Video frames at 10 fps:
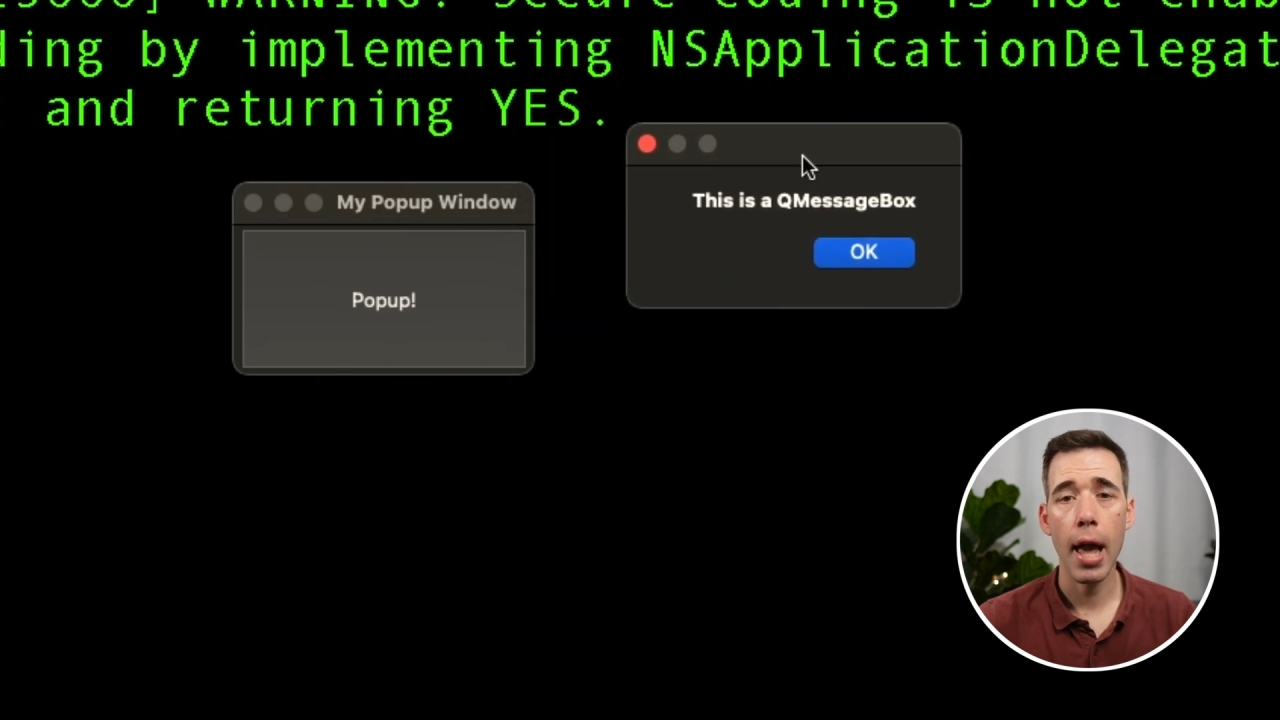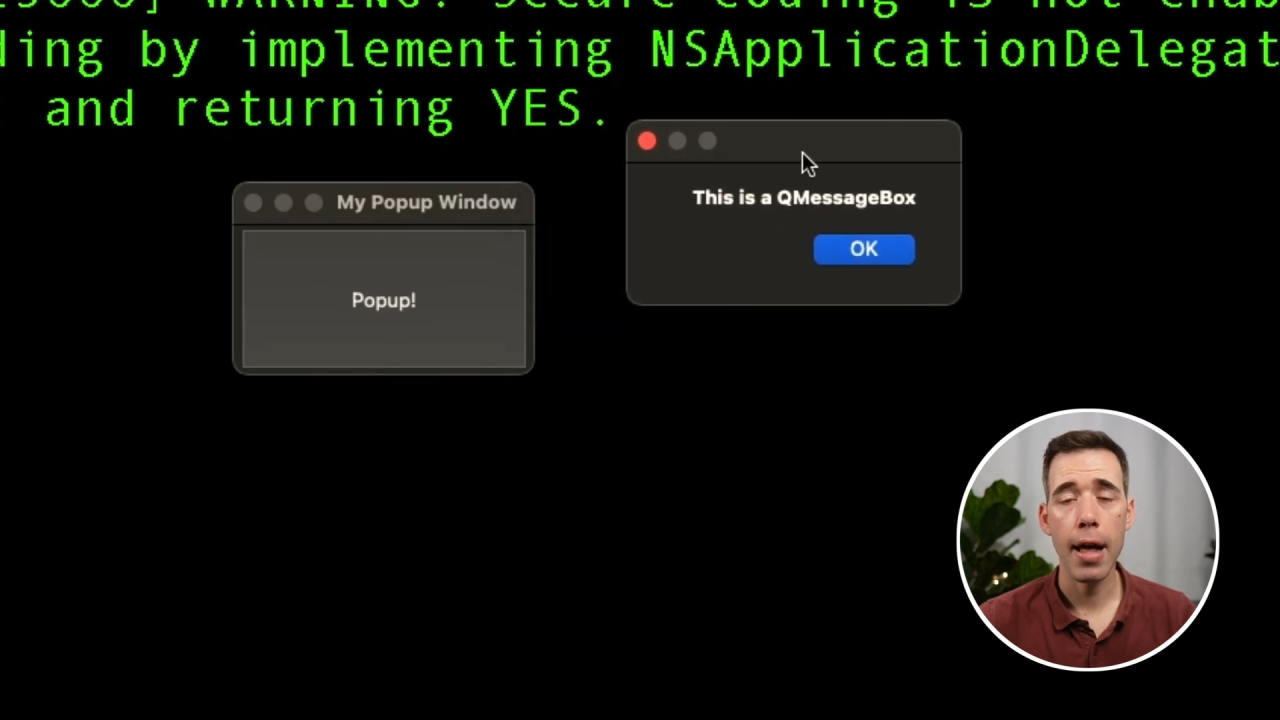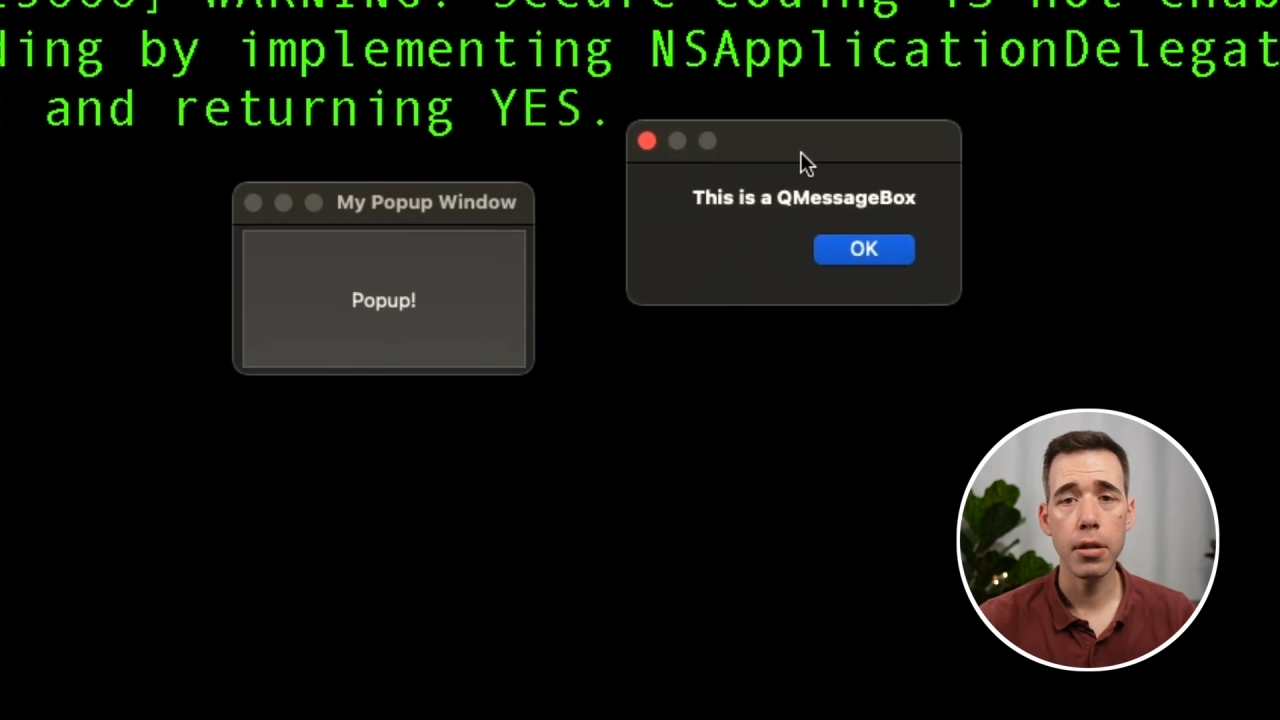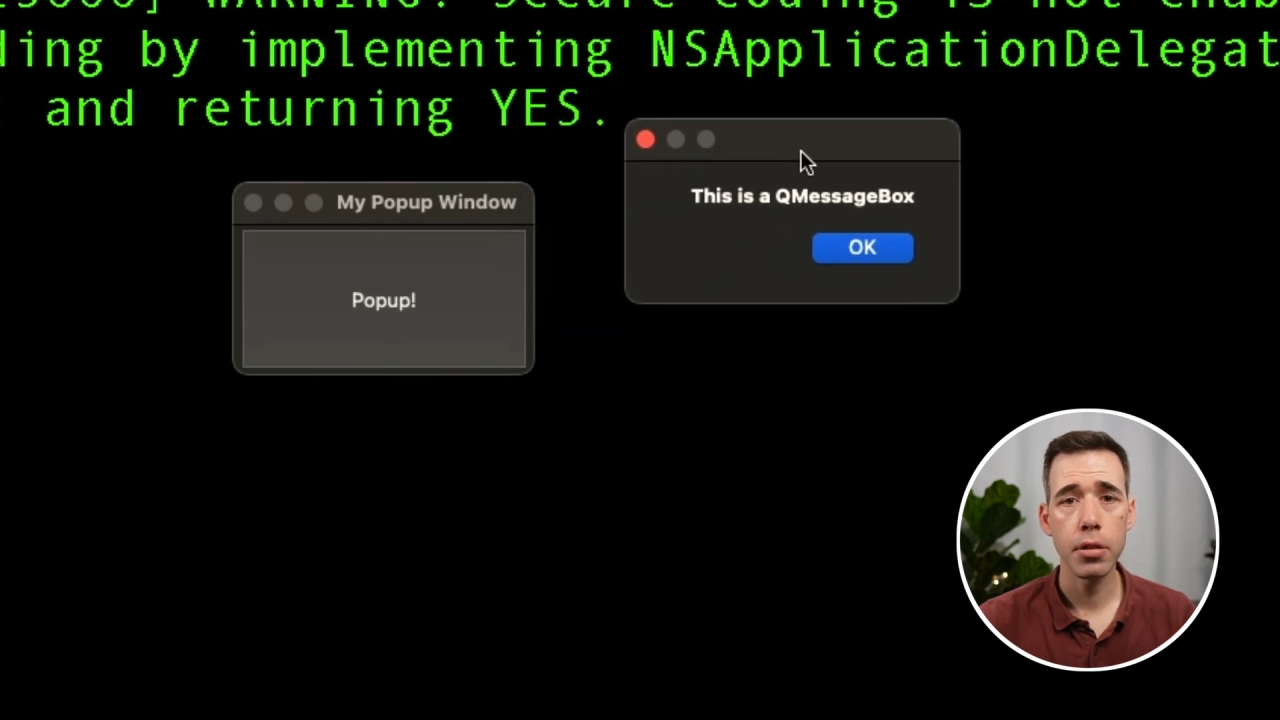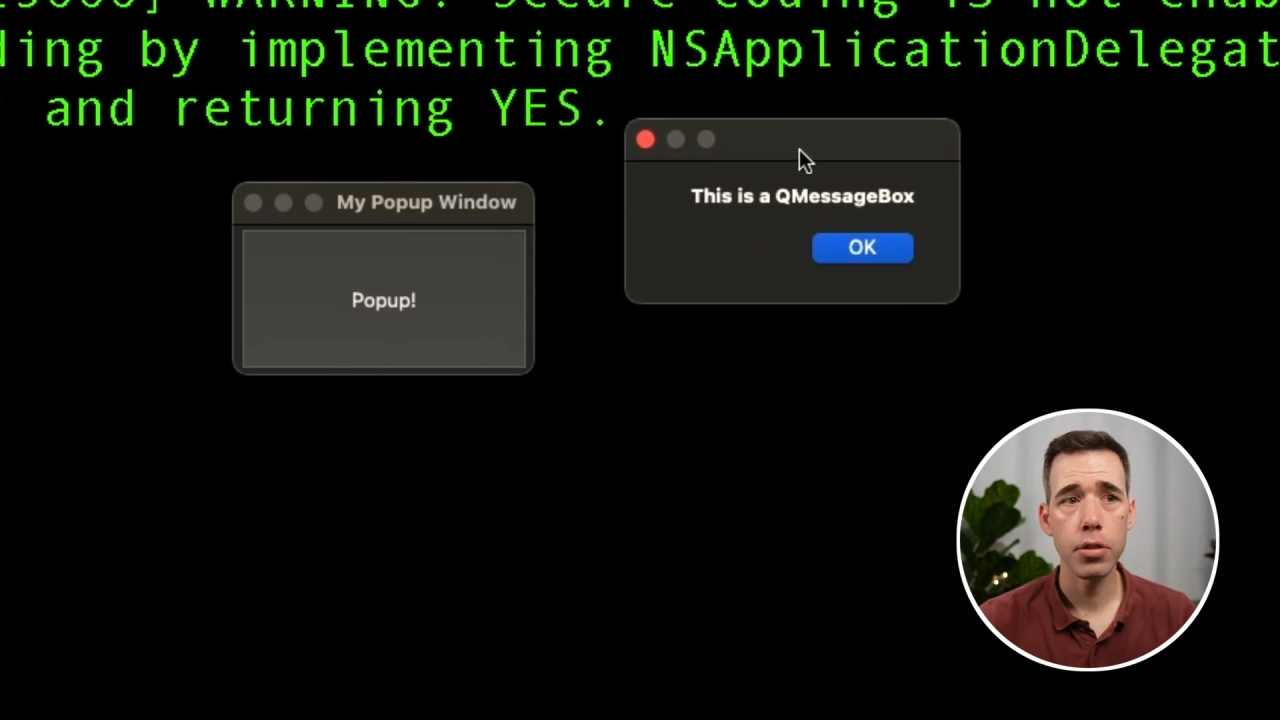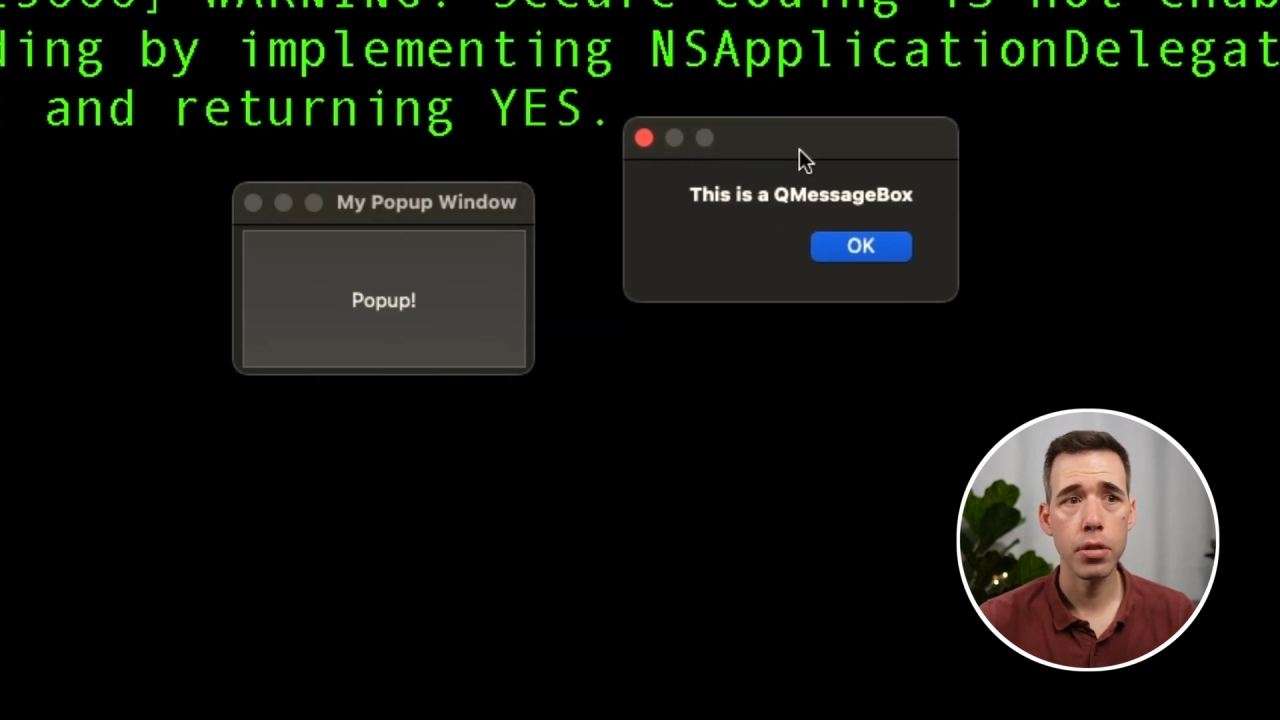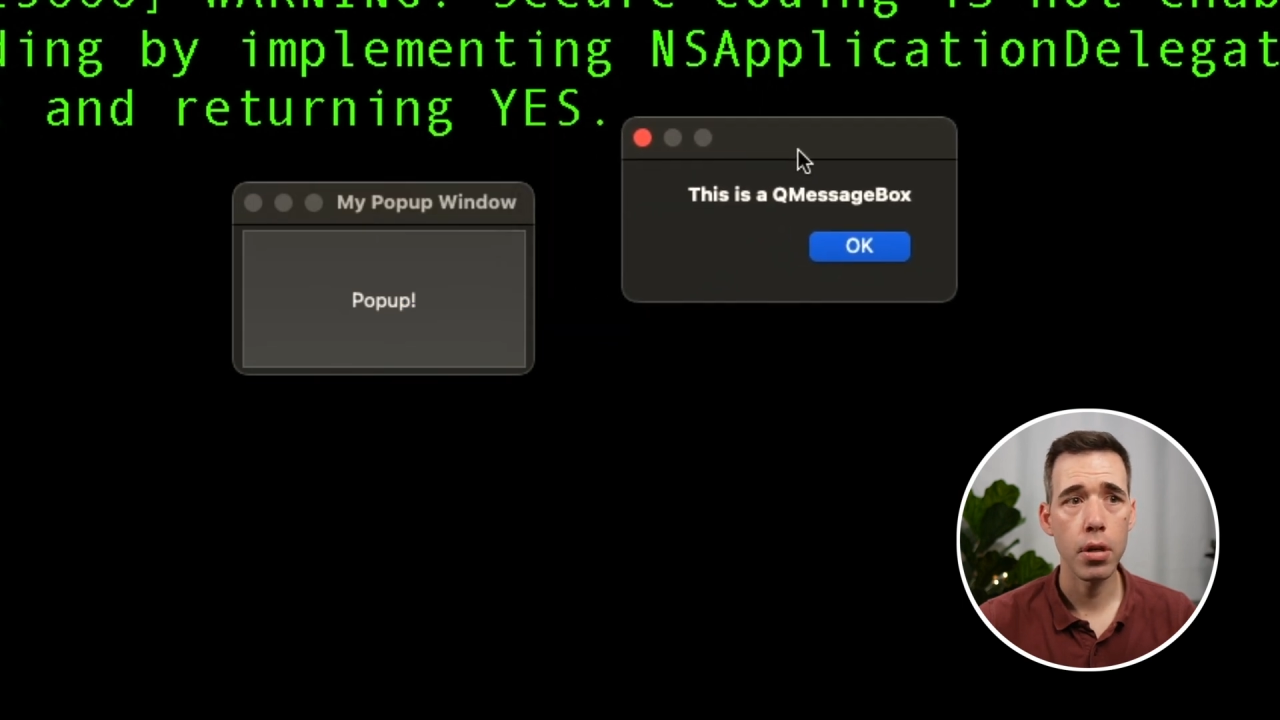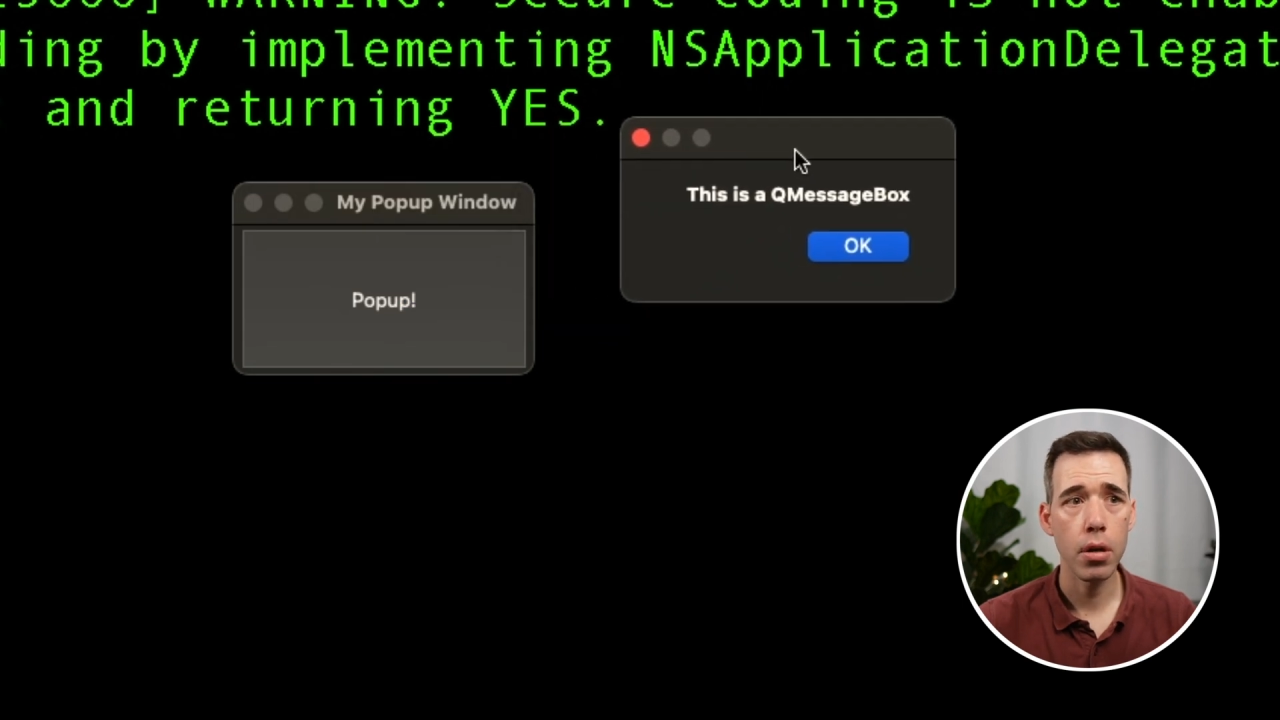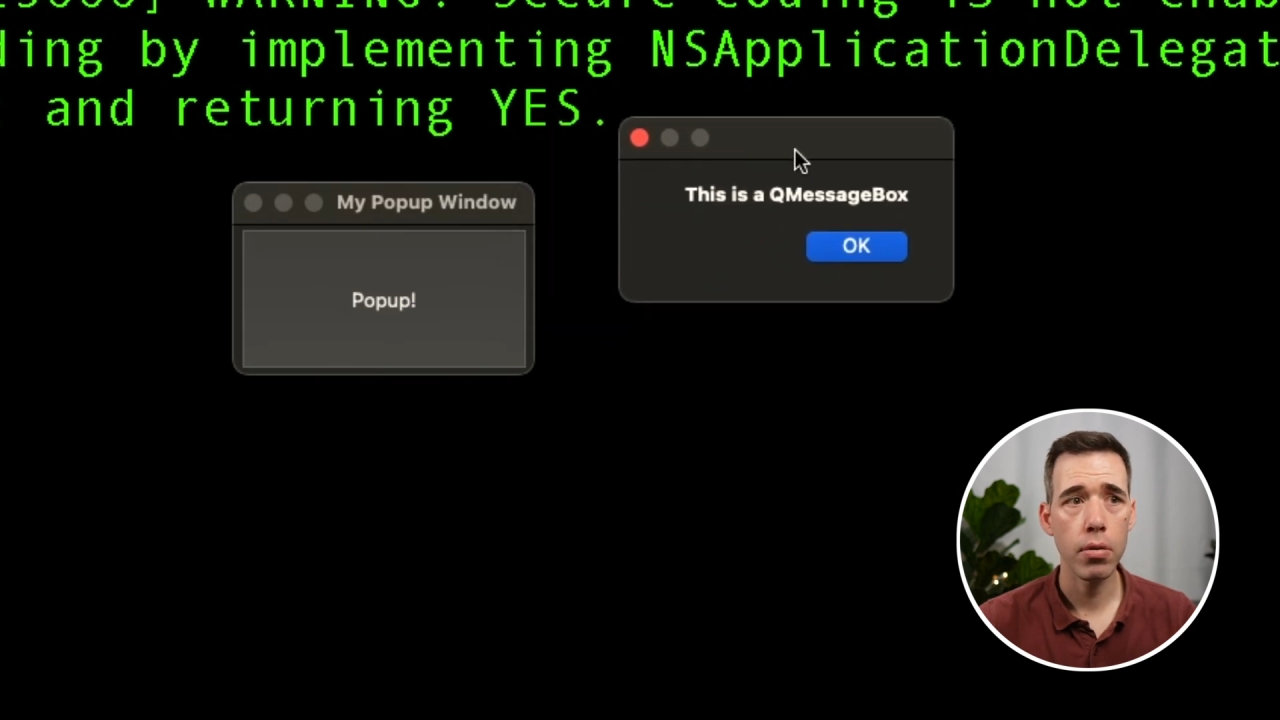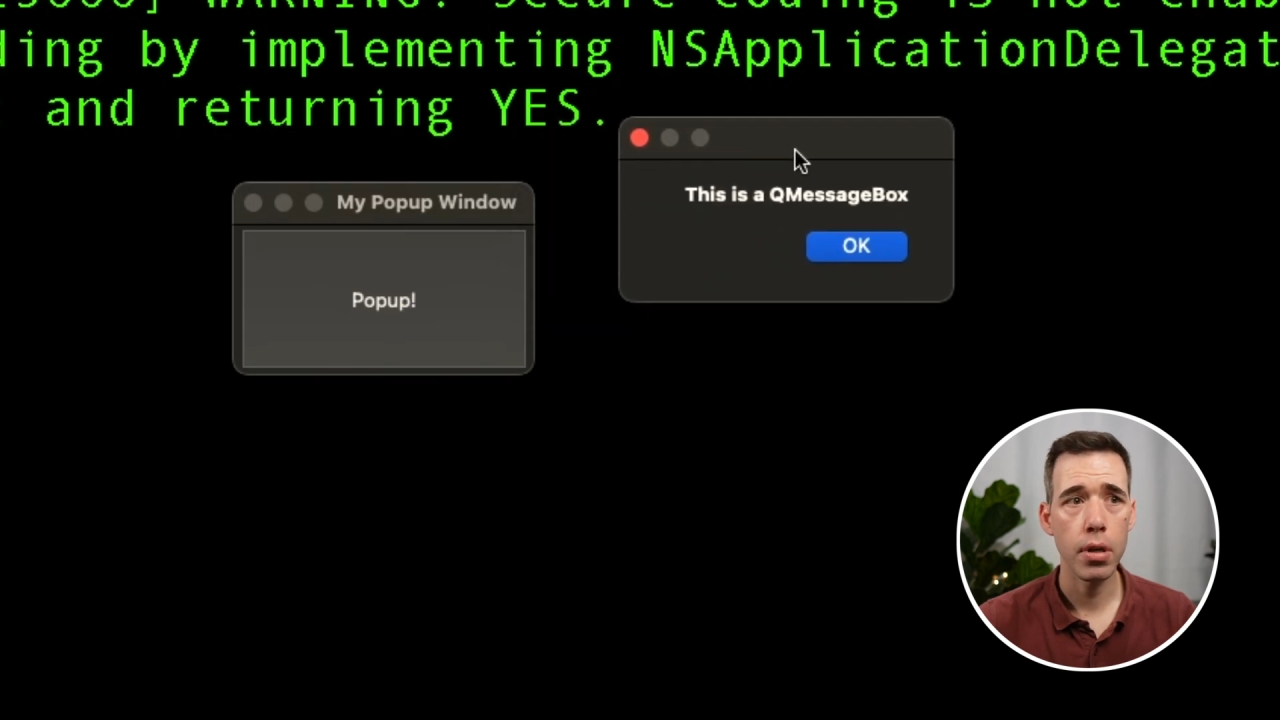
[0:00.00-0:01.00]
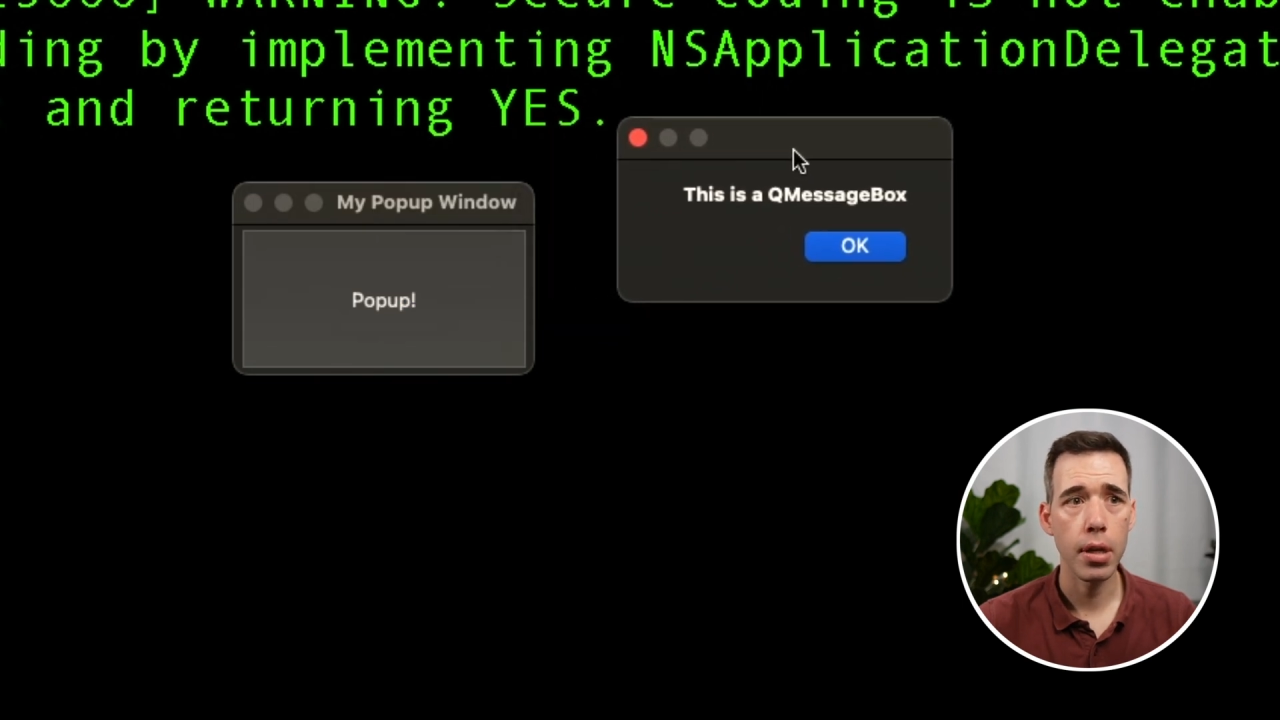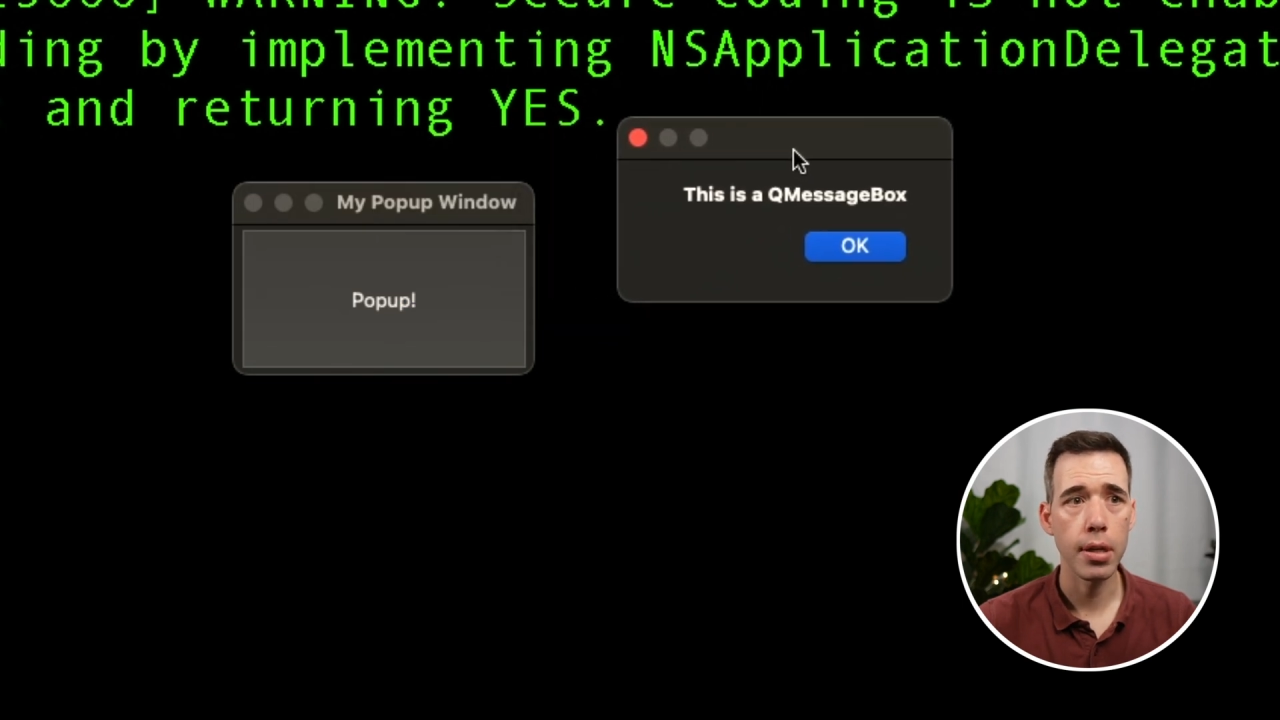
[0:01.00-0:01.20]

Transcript: else to note